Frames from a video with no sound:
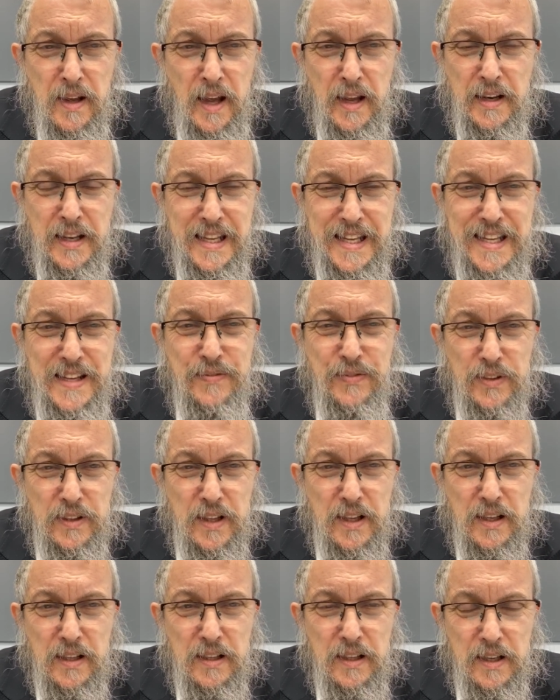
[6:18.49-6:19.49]
an evil
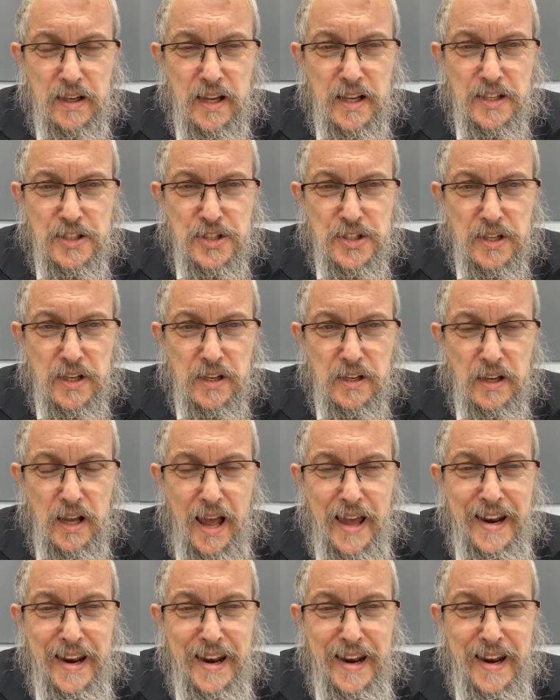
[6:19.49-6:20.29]
inclination,